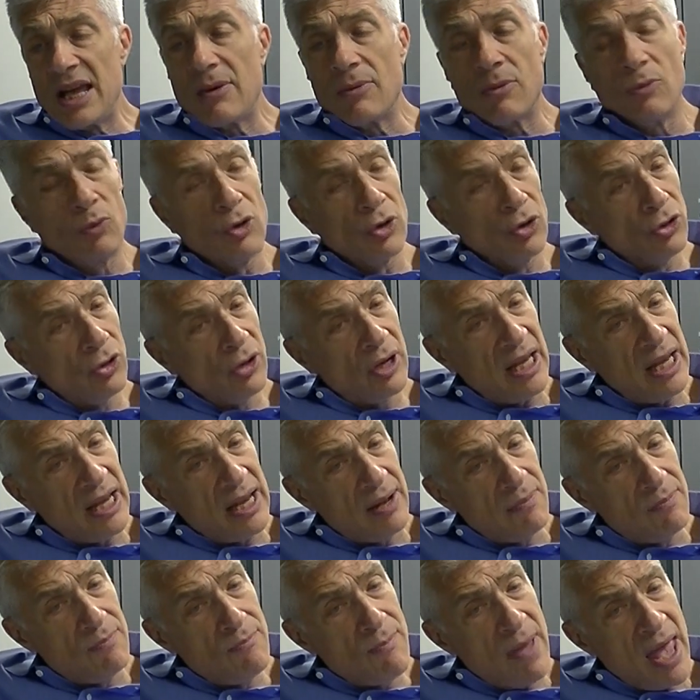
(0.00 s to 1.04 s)
We're looking
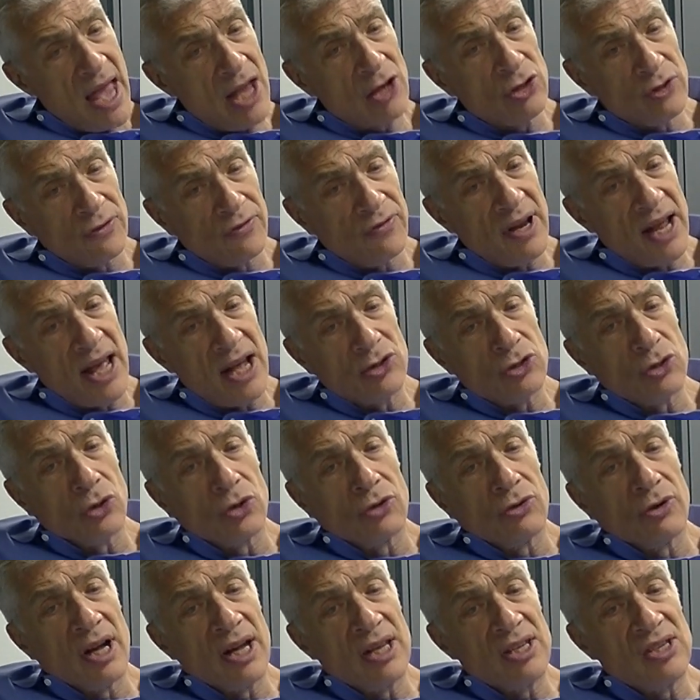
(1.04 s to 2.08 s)
at major financial
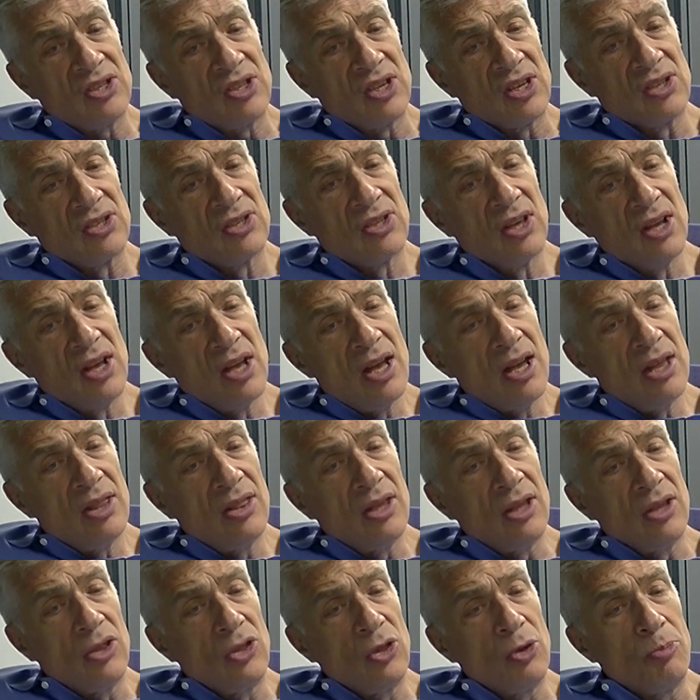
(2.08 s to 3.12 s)
crises.
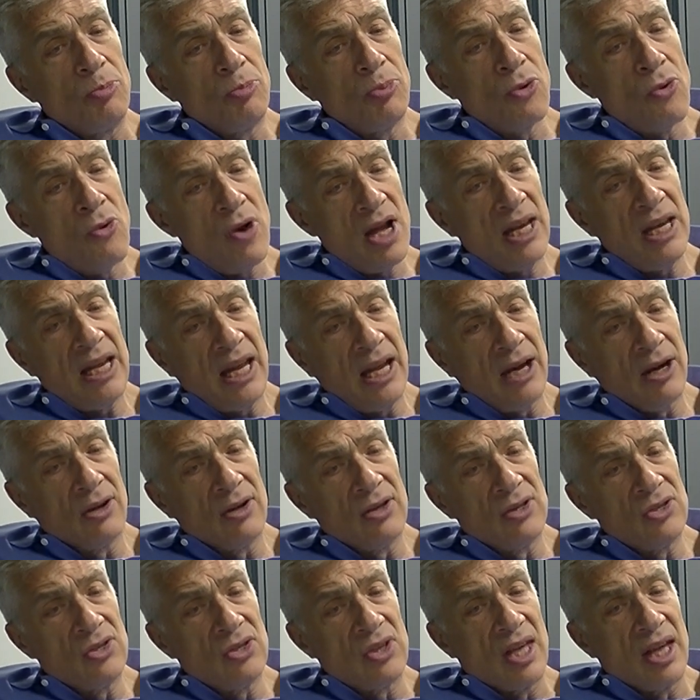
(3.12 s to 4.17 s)
The point here
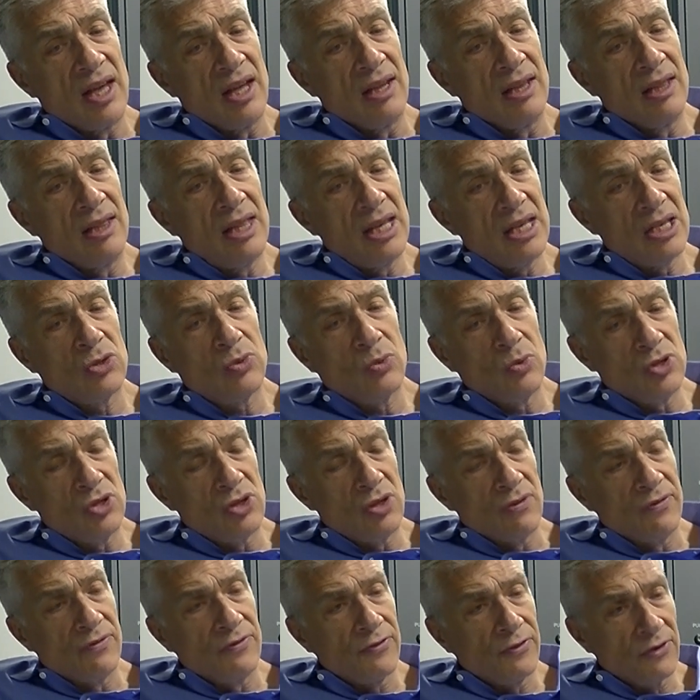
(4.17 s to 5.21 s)
is that this was
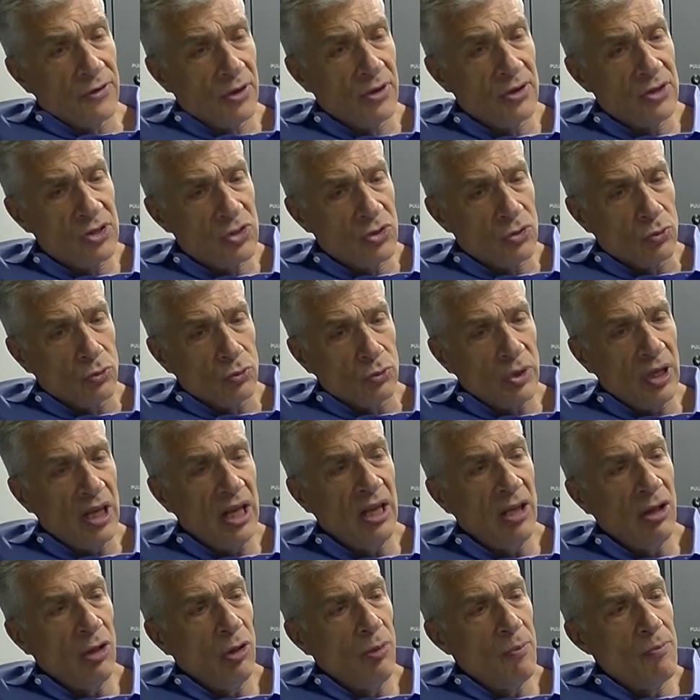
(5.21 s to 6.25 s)
the first
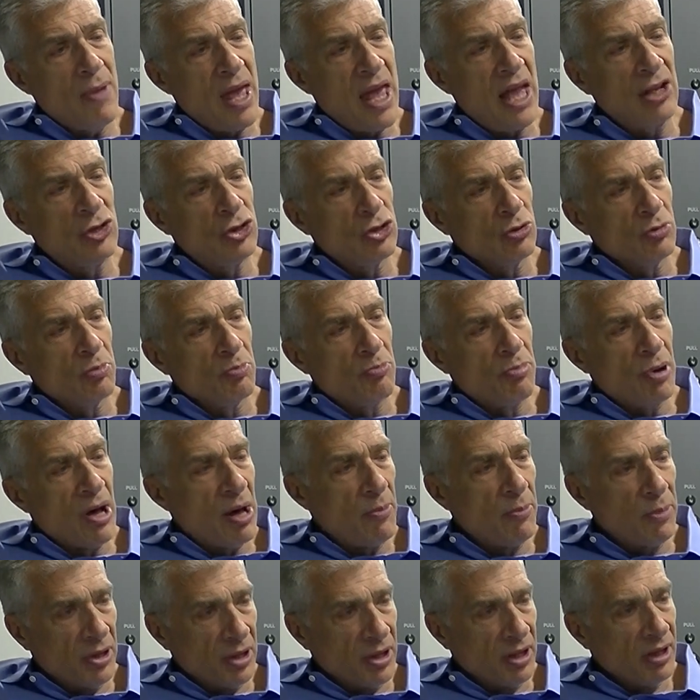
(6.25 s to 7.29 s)
real major
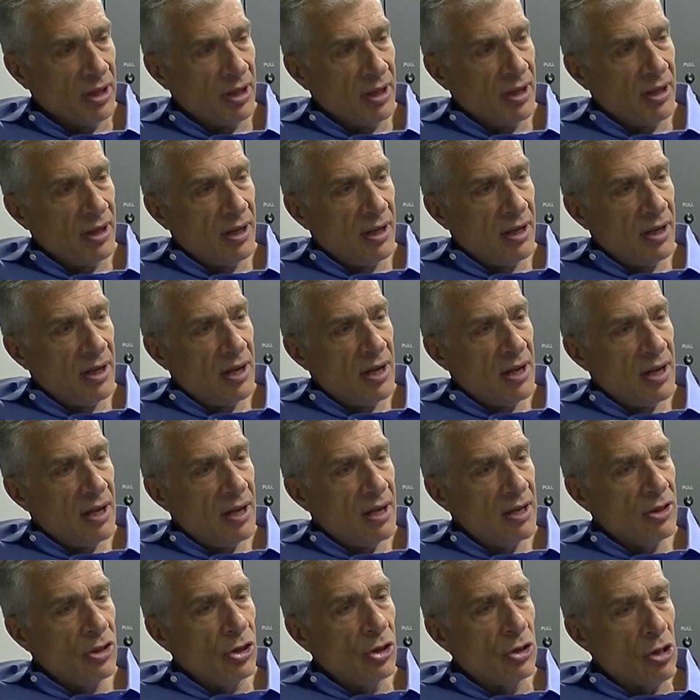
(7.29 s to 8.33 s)
bubble,
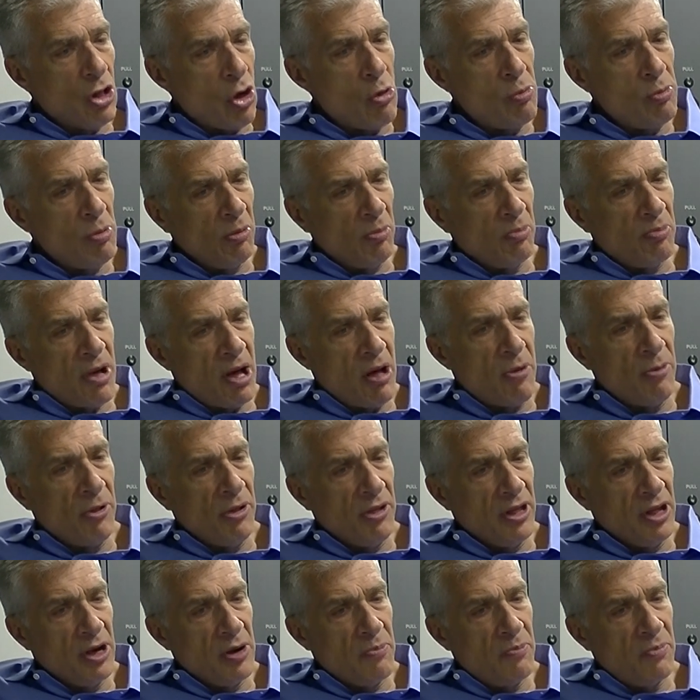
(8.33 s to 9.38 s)
global
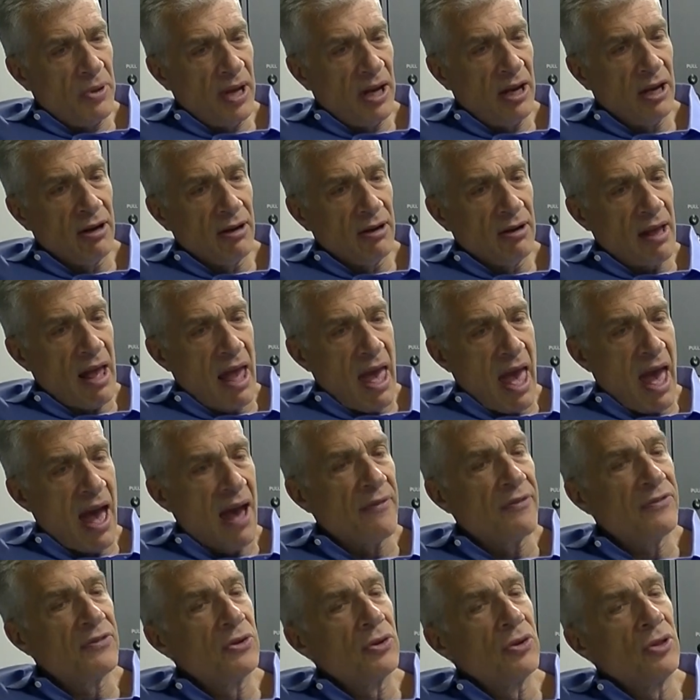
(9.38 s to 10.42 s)
bubble, that appeared
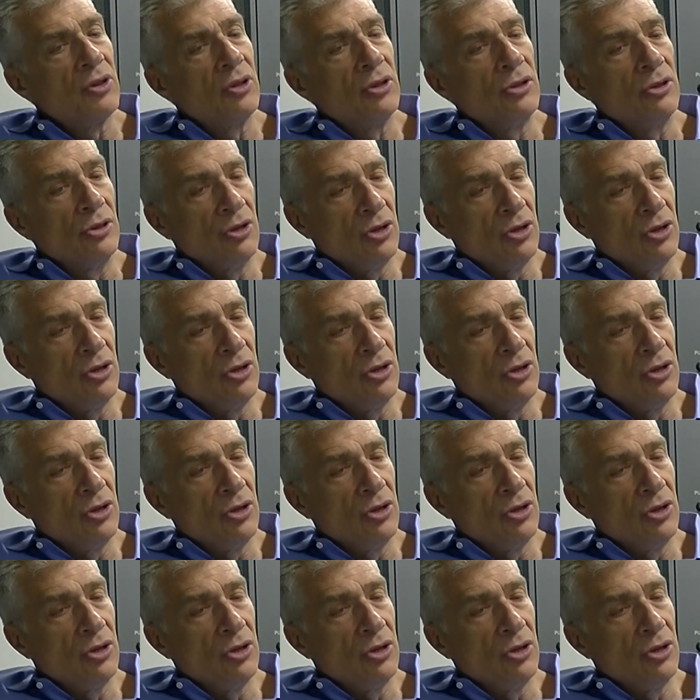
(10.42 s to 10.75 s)
after the